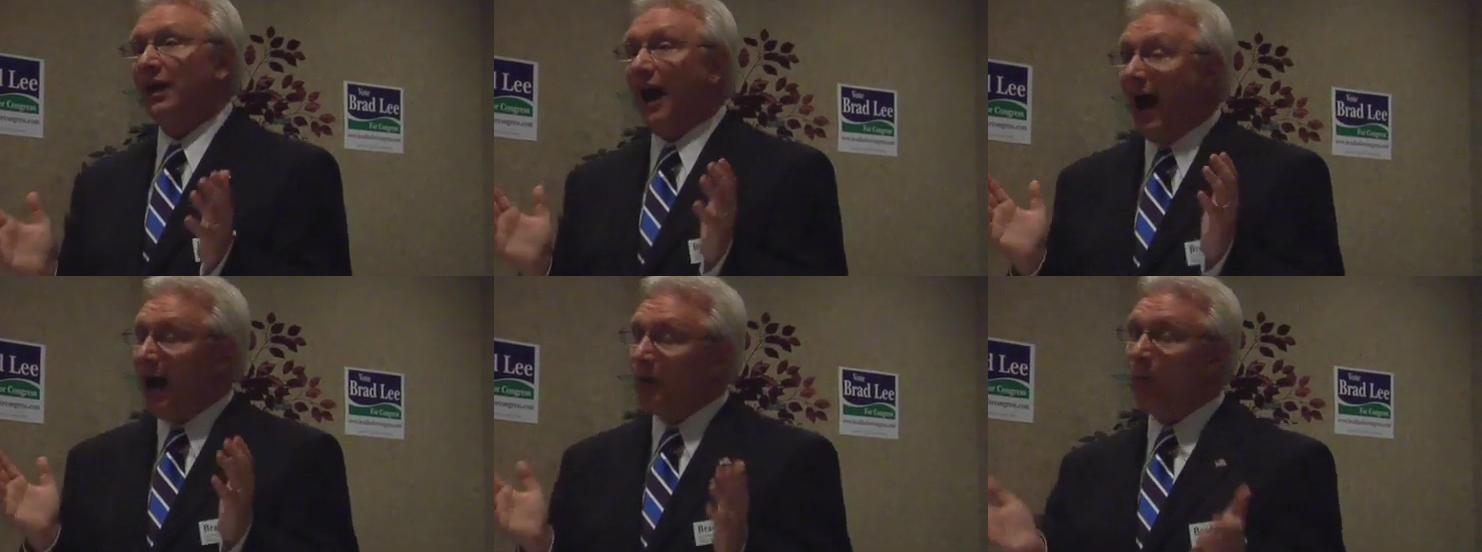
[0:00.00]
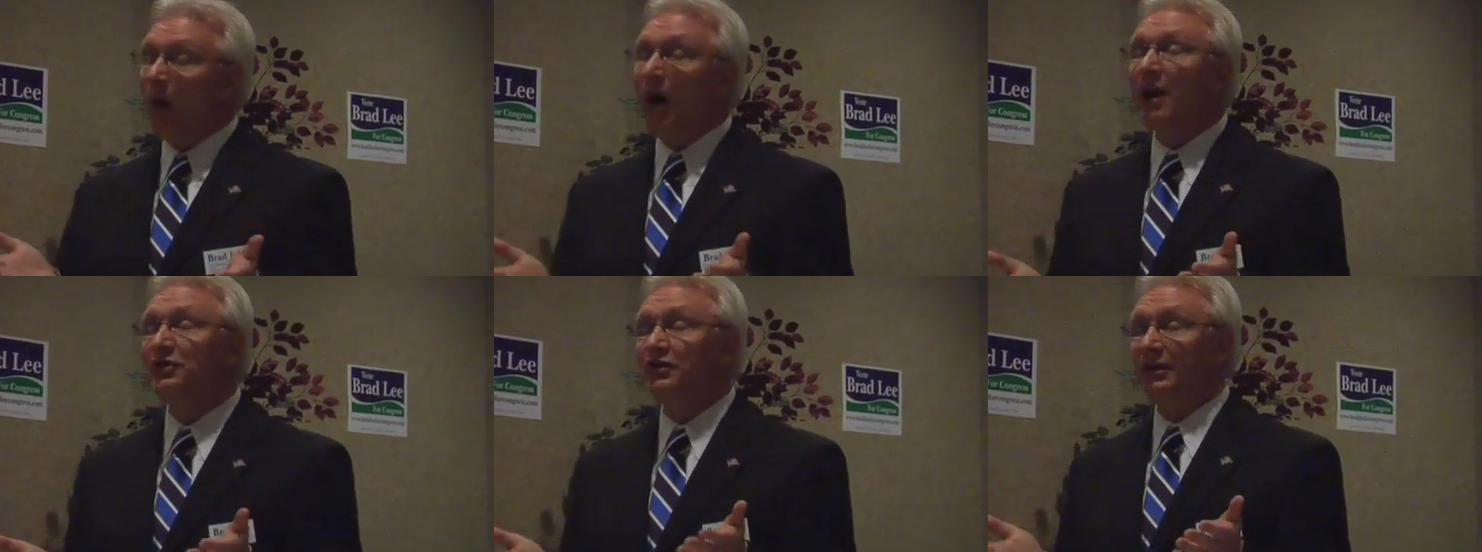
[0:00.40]
on
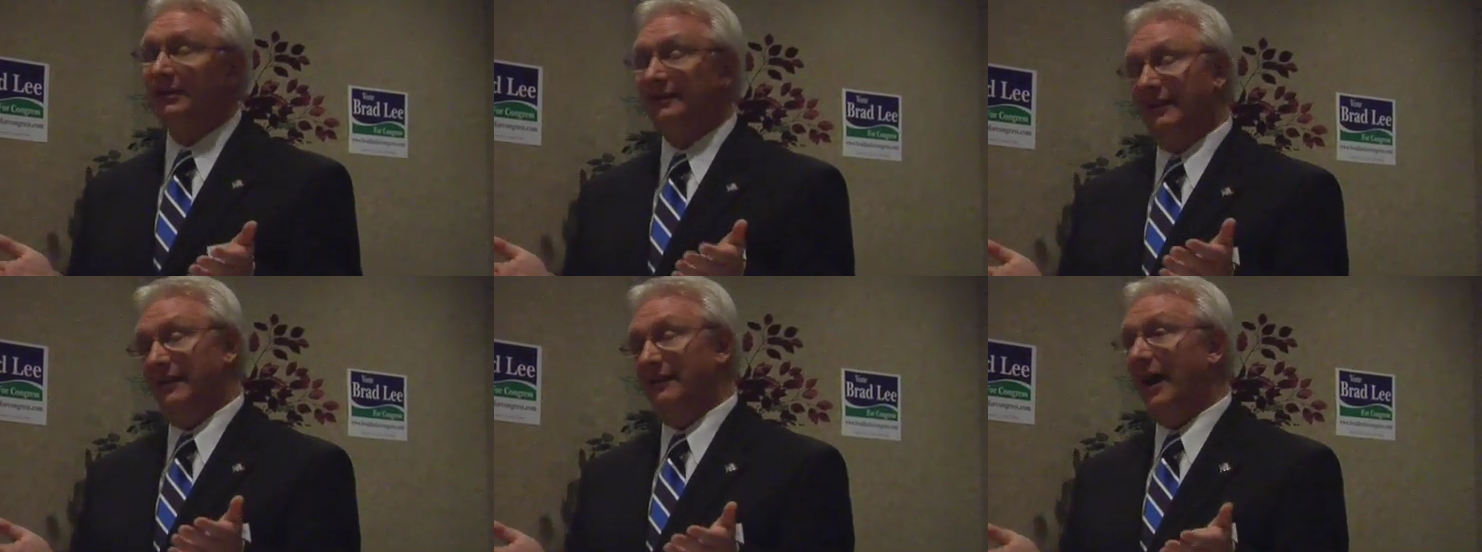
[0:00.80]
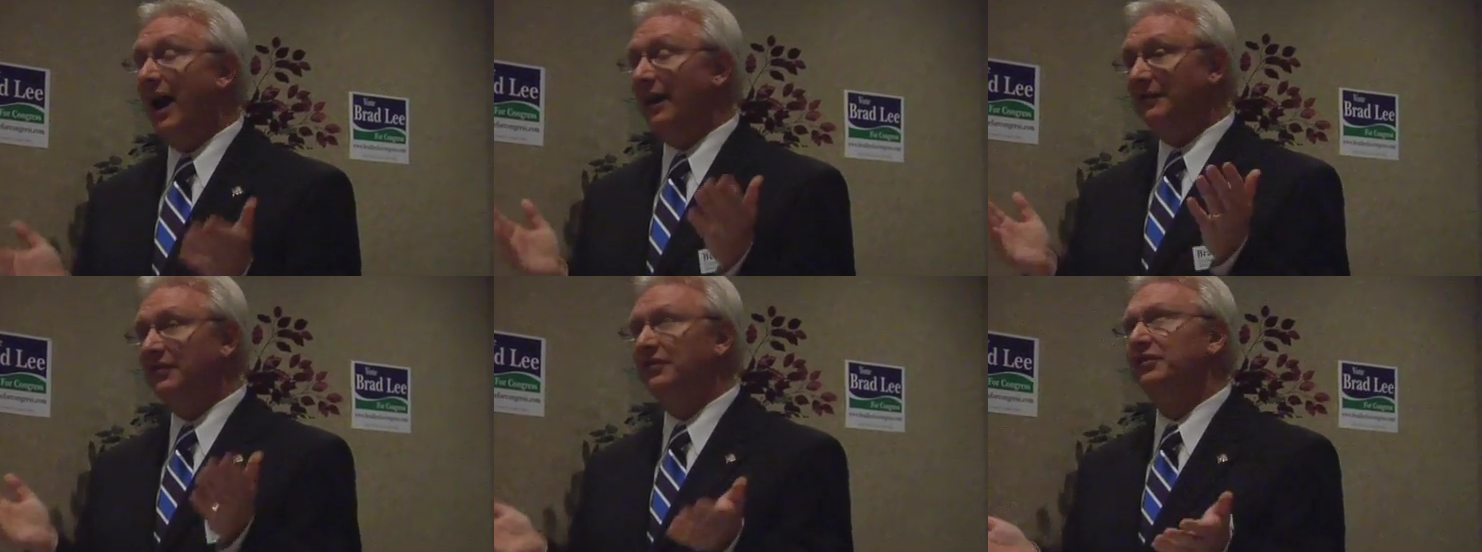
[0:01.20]
Washington
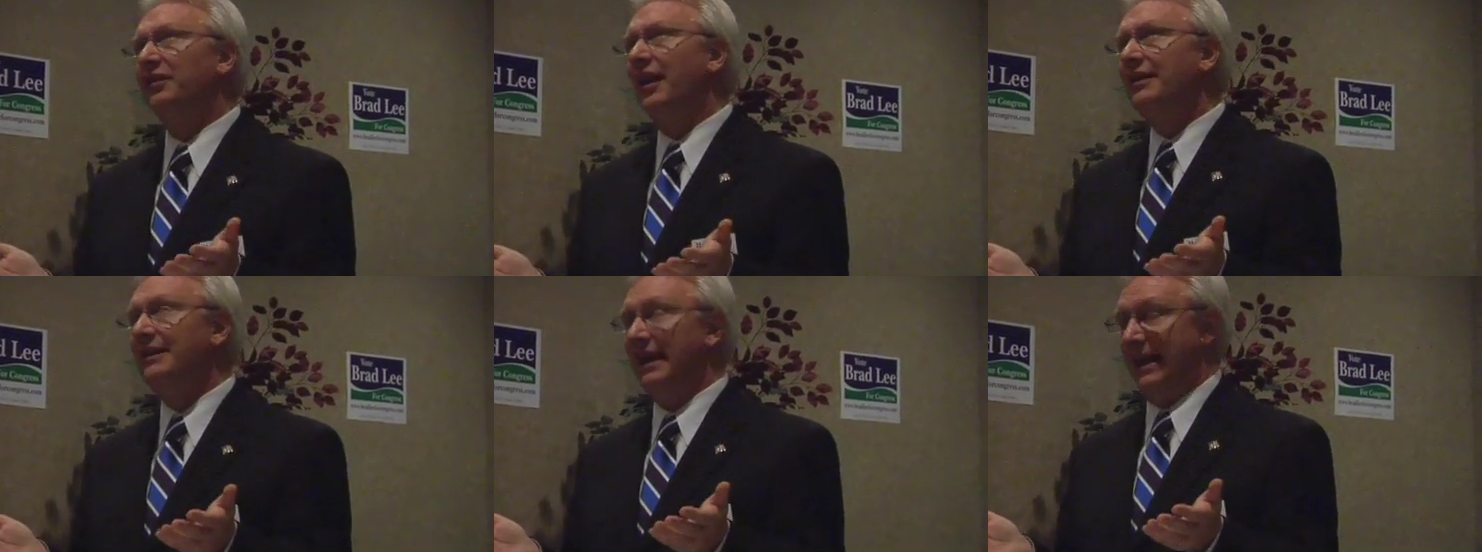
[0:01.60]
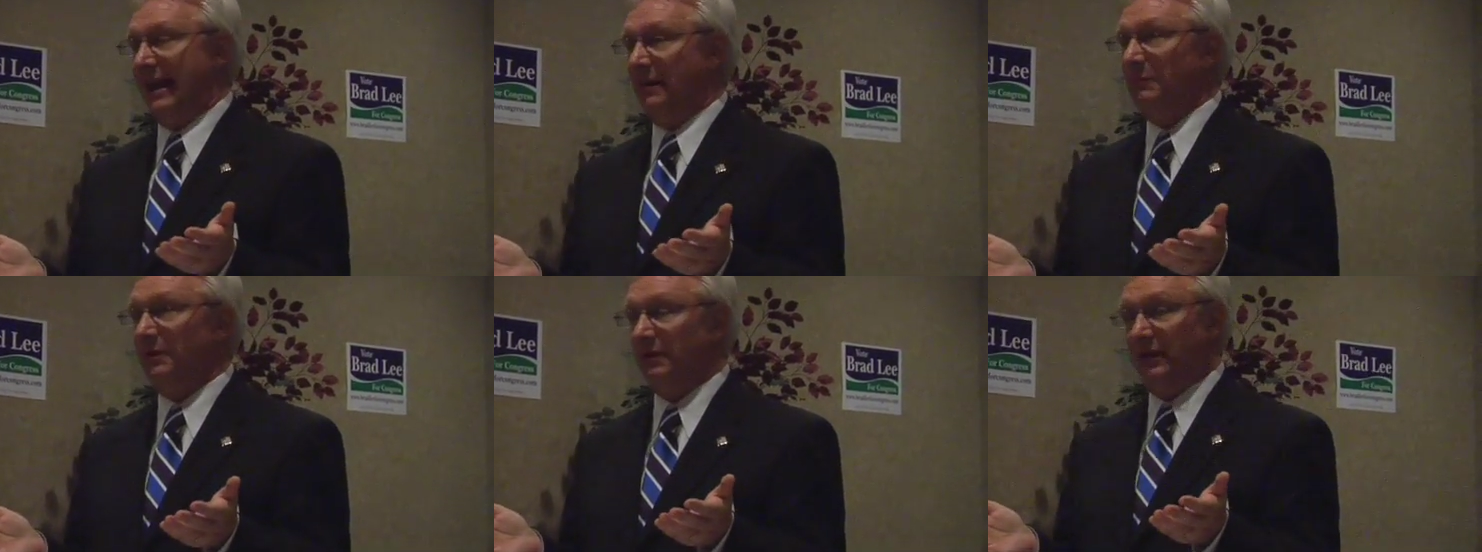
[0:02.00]
on Sunday,
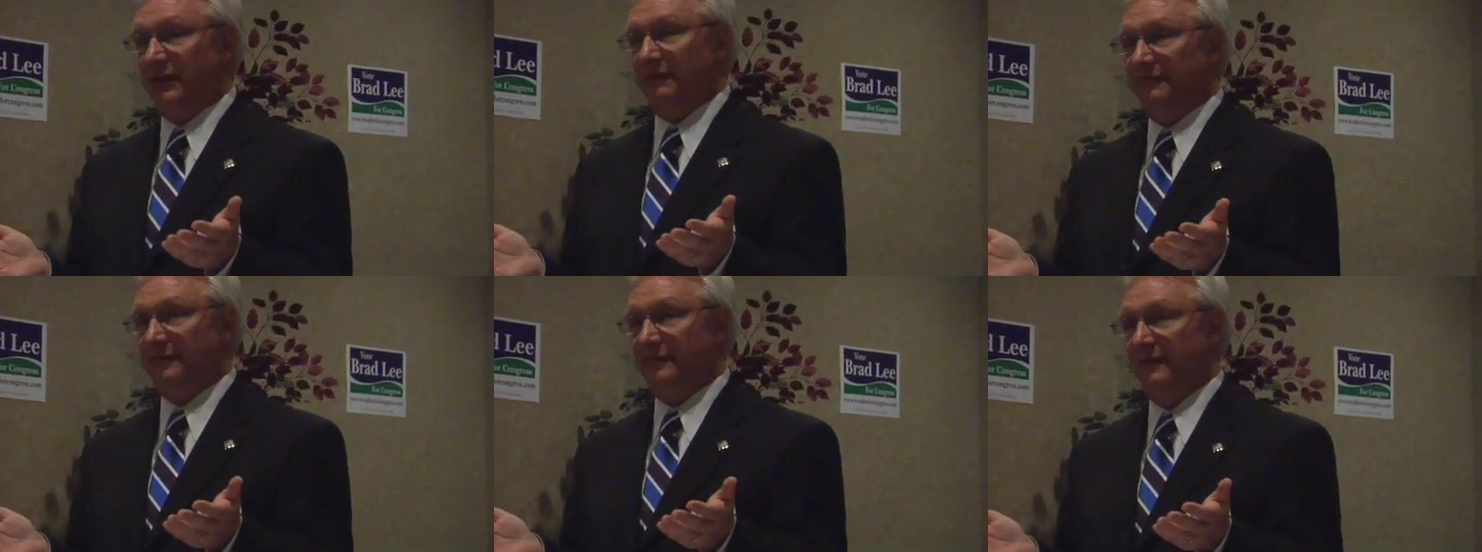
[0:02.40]
I believe,